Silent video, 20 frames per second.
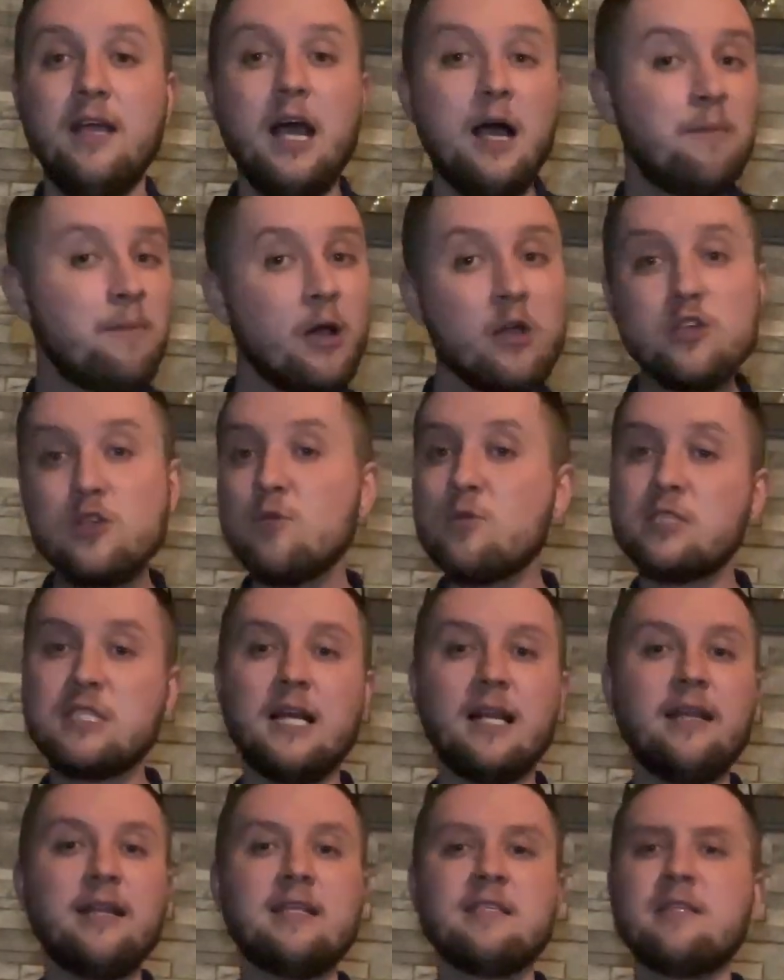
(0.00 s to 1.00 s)
Emotional
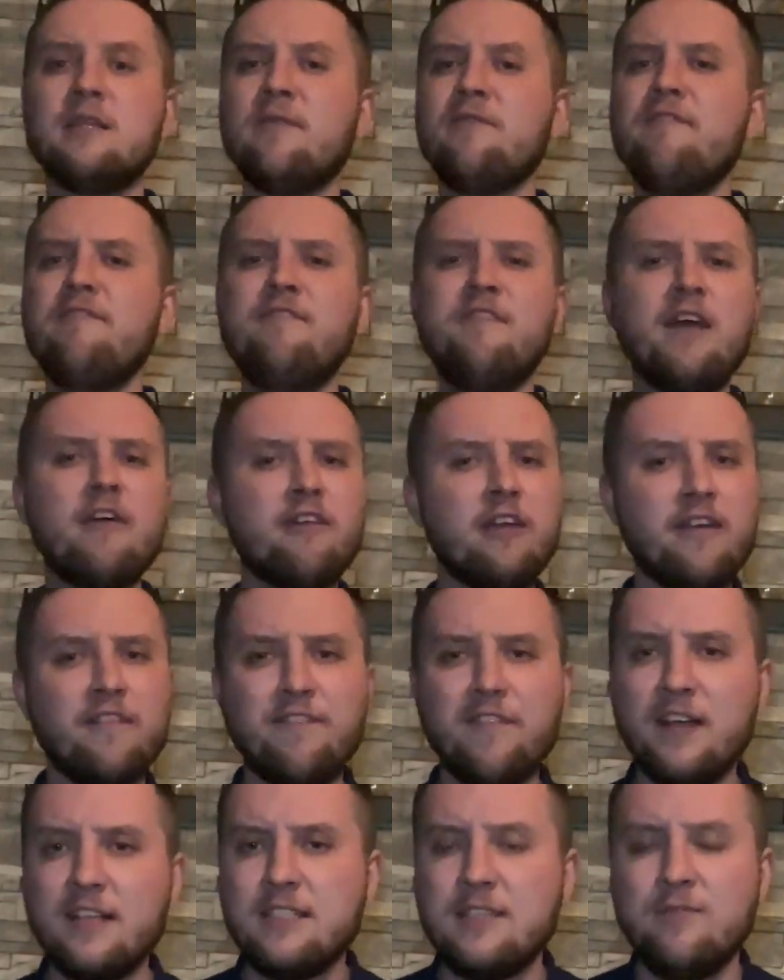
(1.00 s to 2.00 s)
selling is a very
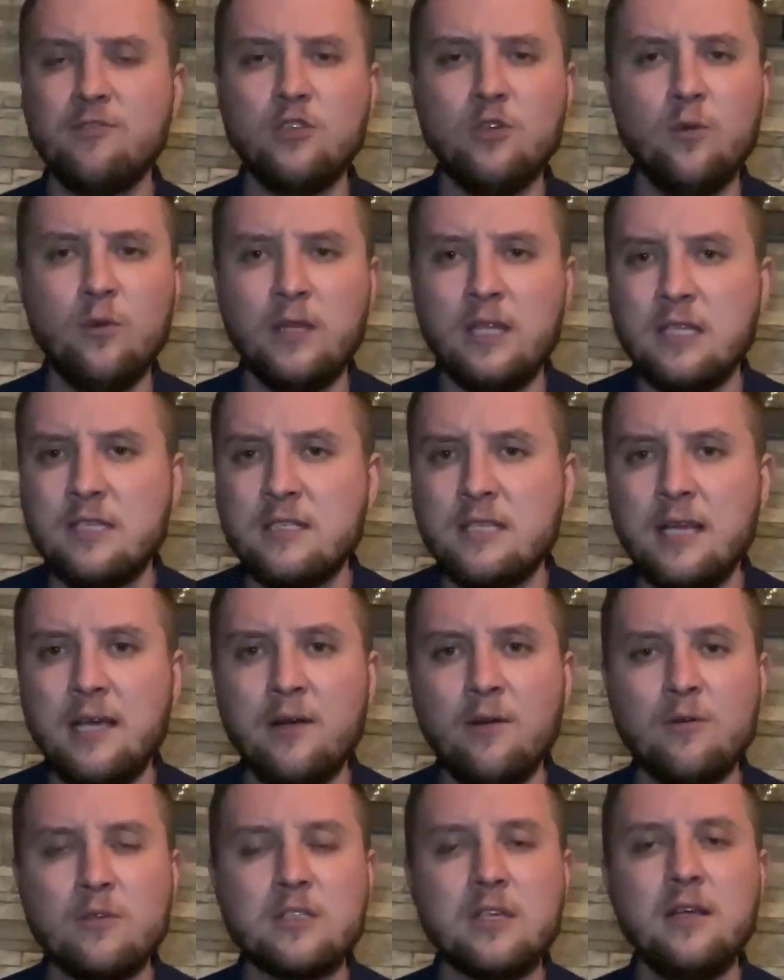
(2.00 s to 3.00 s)
effective tool within
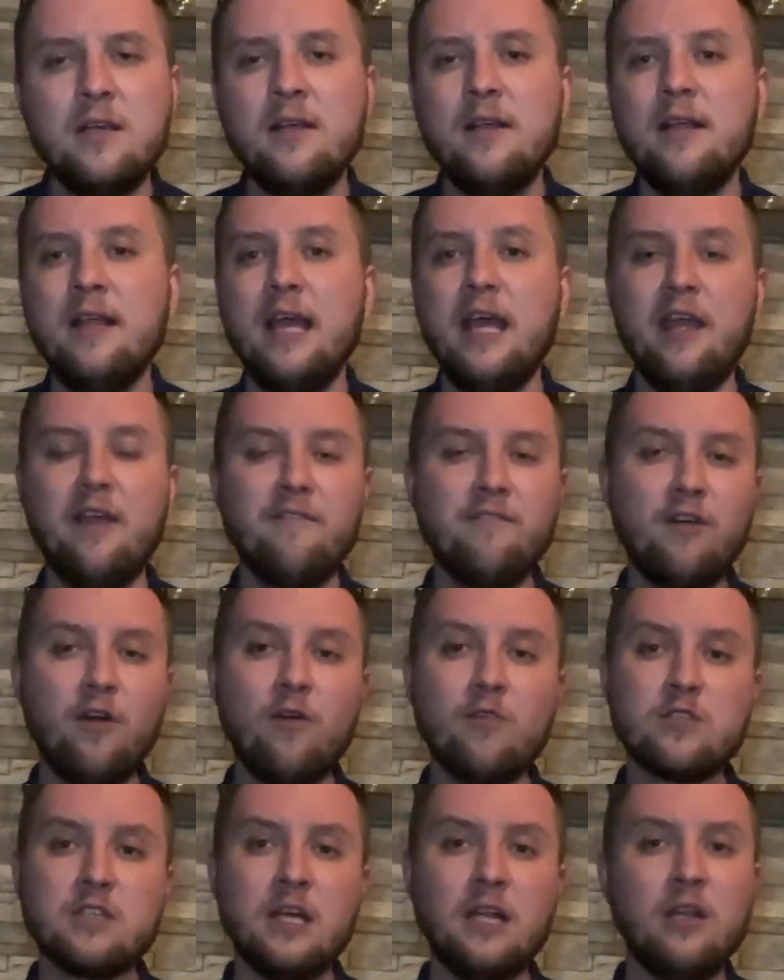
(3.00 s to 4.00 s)
sales. It
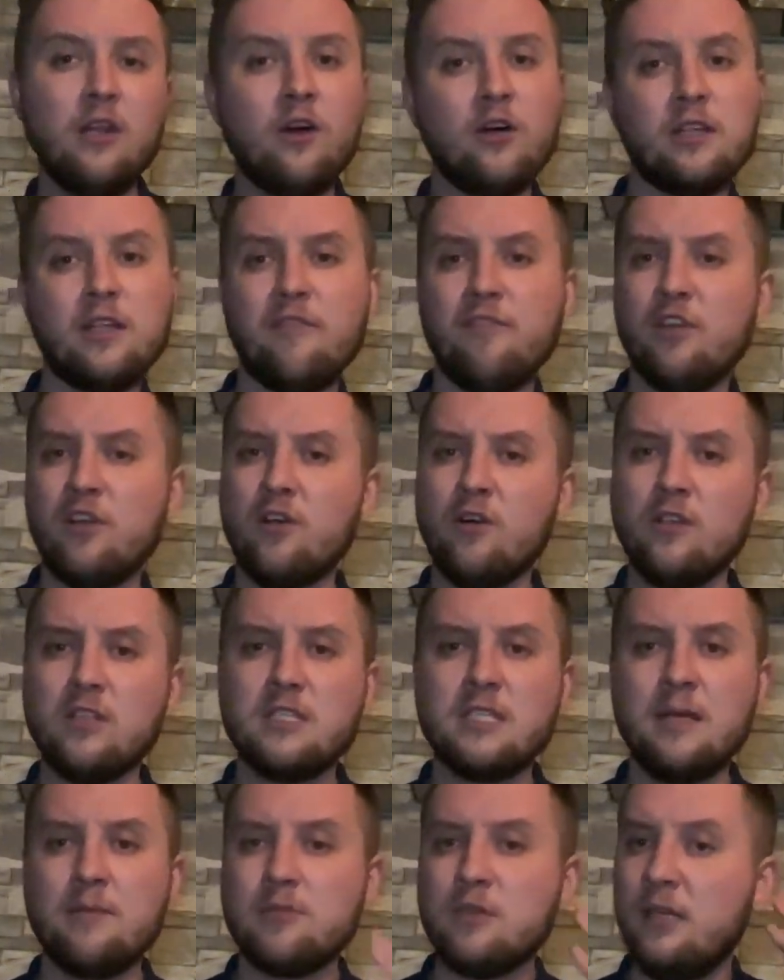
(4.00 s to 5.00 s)
involves a lot of different
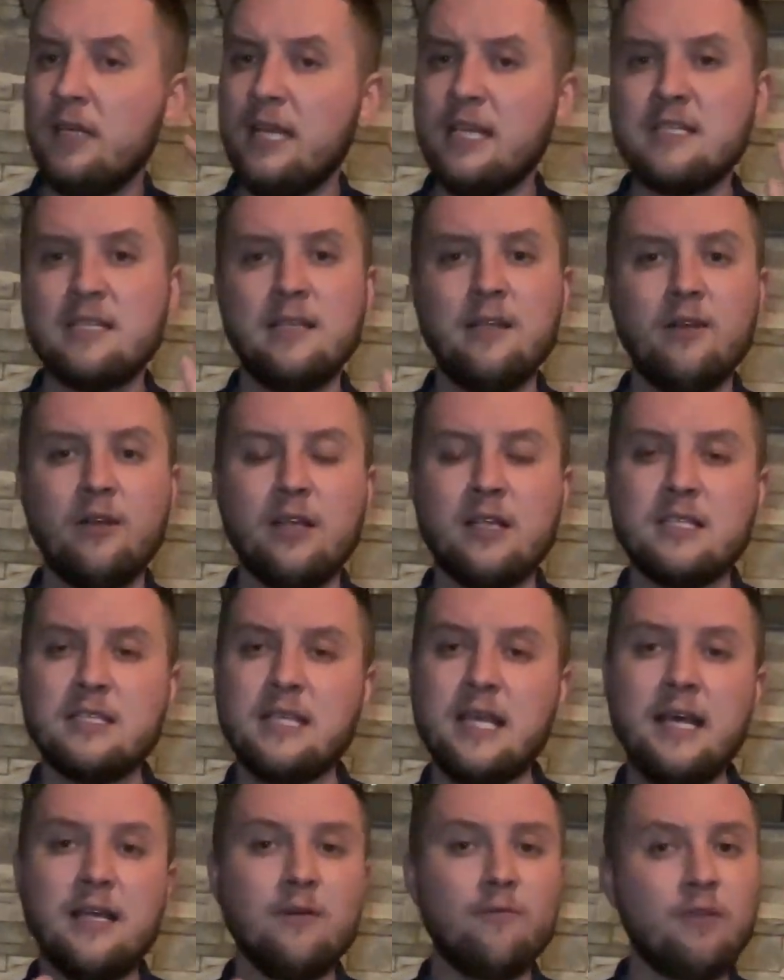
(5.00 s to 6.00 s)
concepts like listening, like I
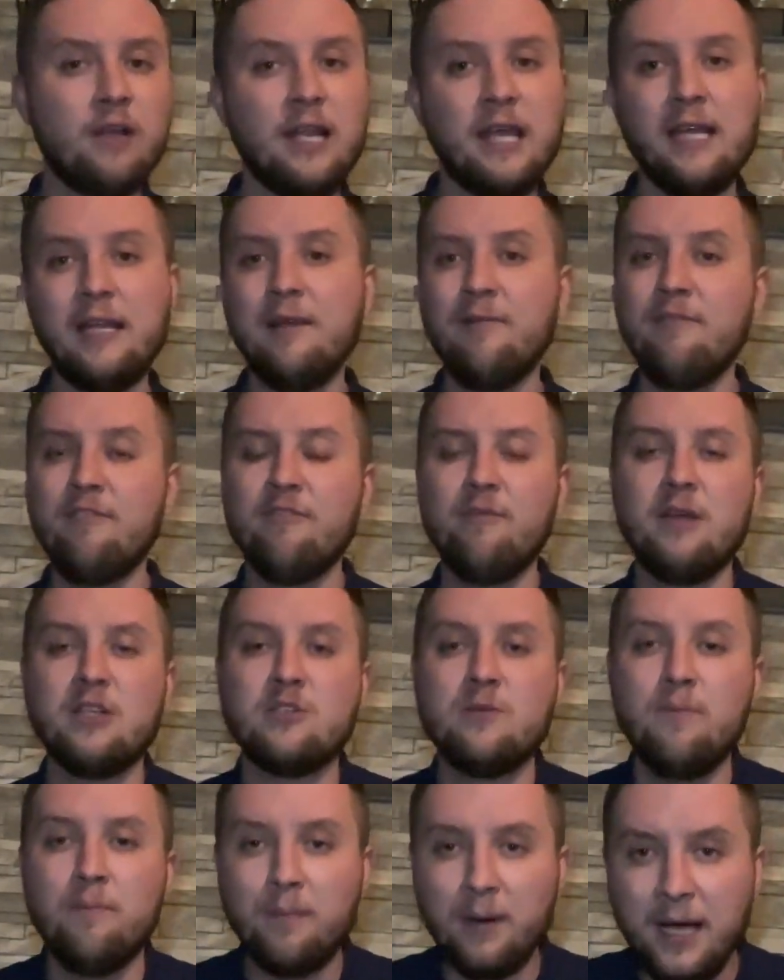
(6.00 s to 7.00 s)
said, and relaying
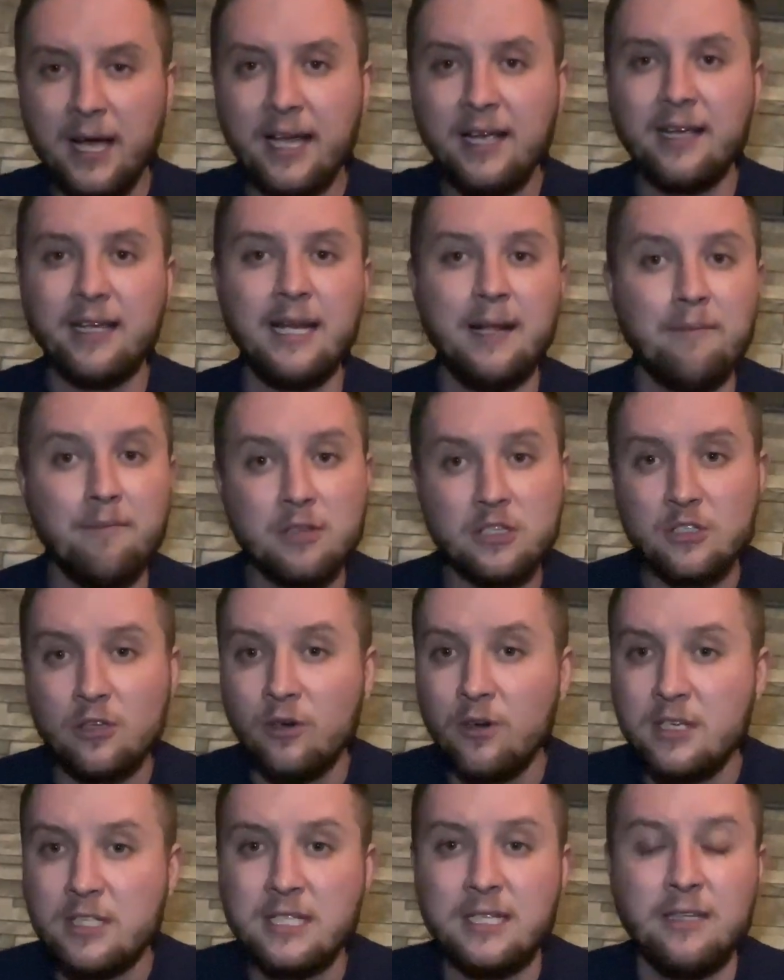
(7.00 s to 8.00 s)
information back and
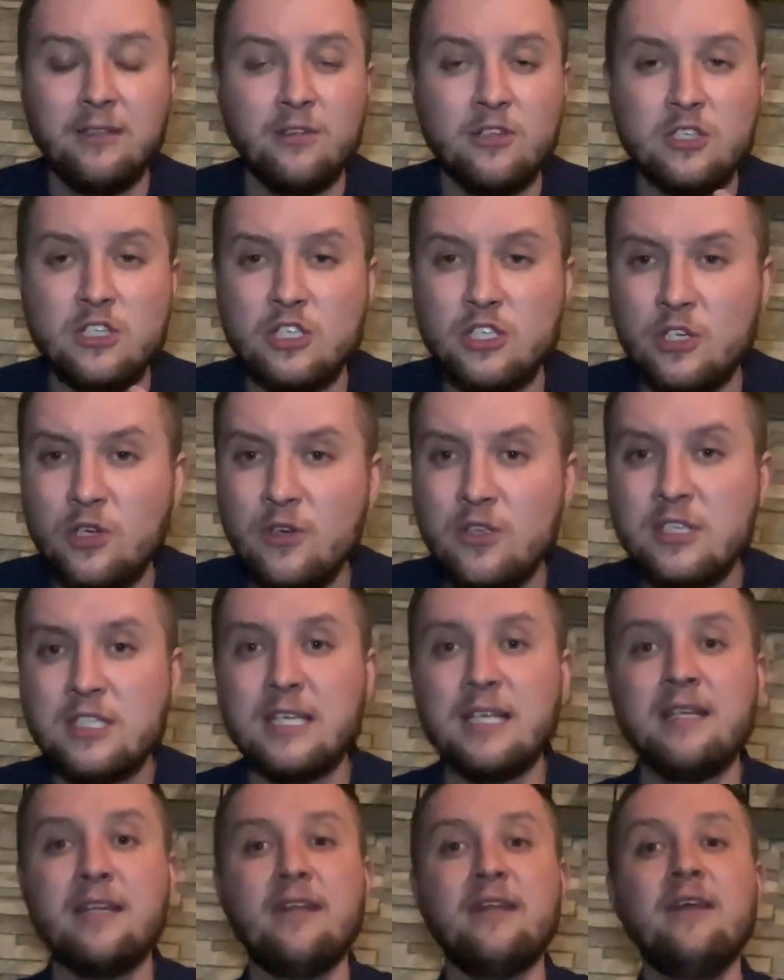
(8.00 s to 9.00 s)
emphasizing and
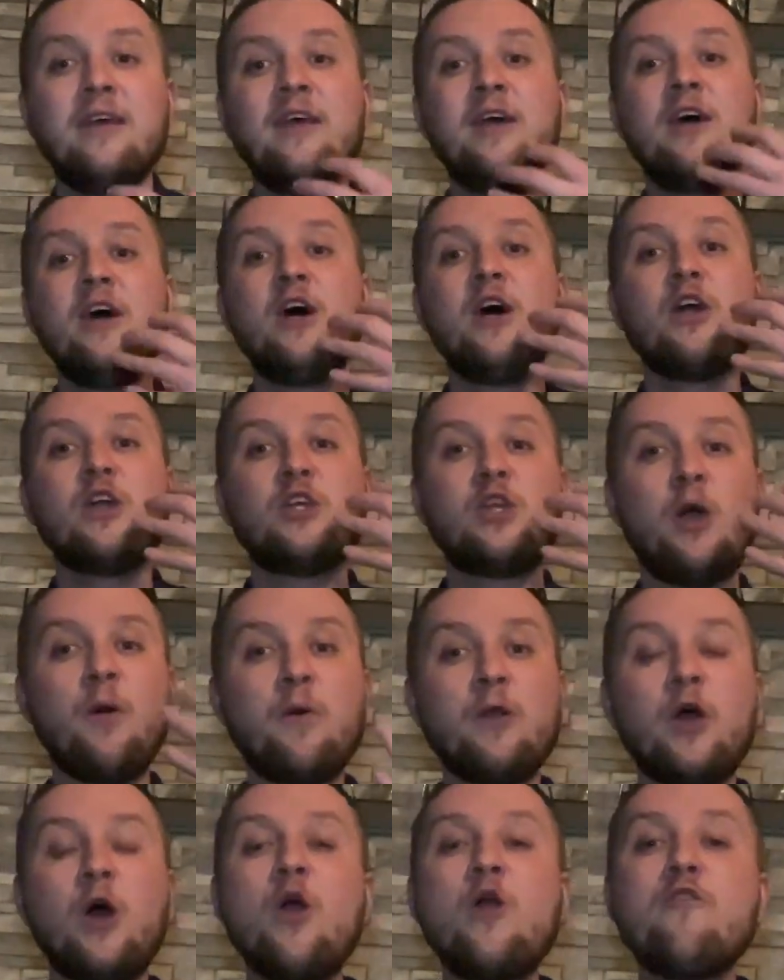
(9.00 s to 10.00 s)
discussing and
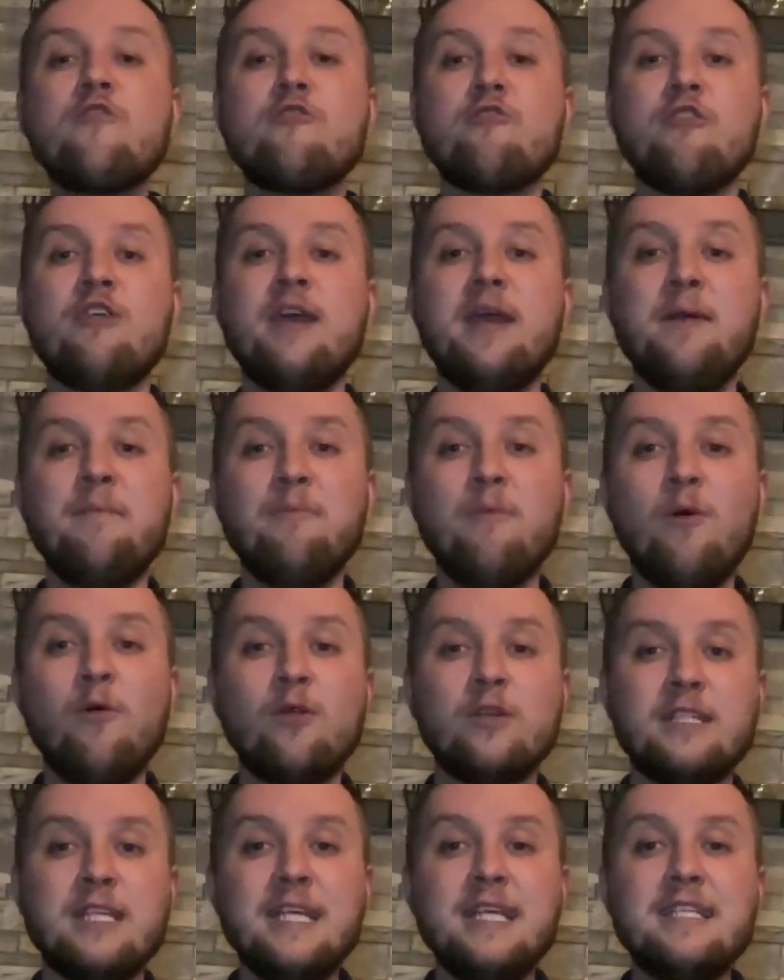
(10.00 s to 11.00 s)
going over it in
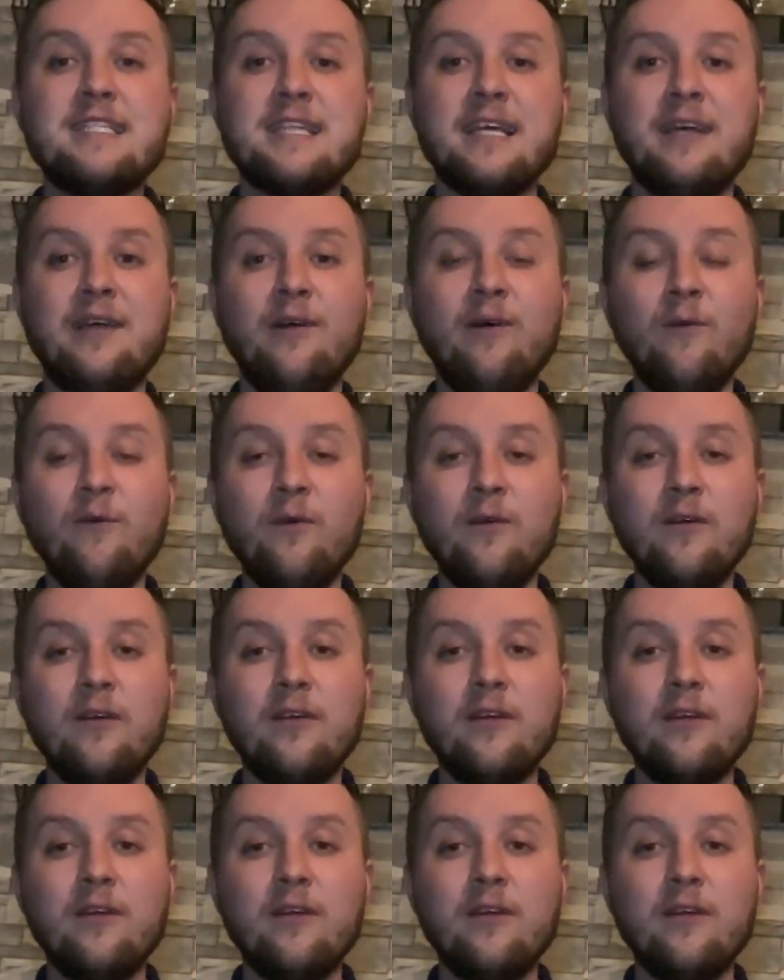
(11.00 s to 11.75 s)
more detail.